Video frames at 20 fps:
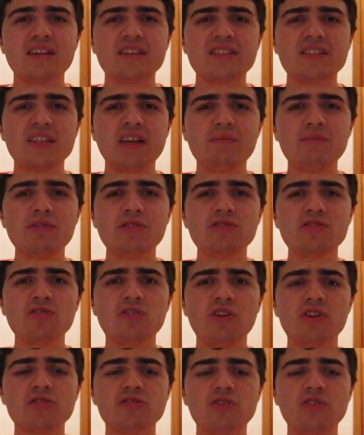Some of the
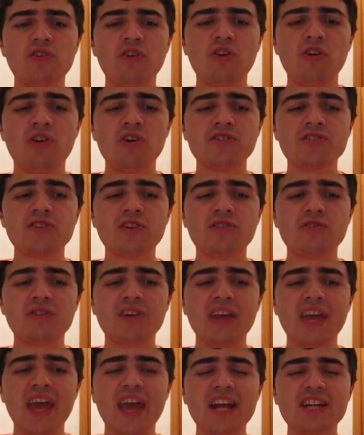songs are also
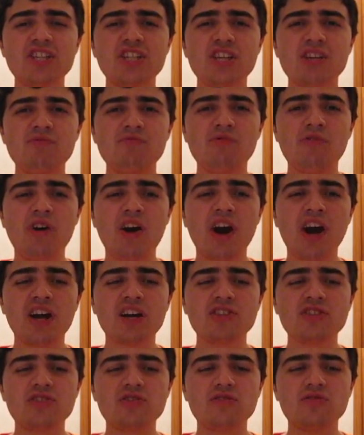catchy
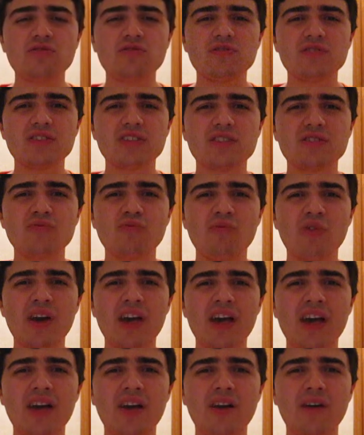rock tunes as
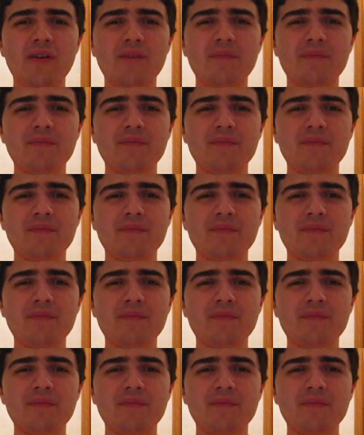well.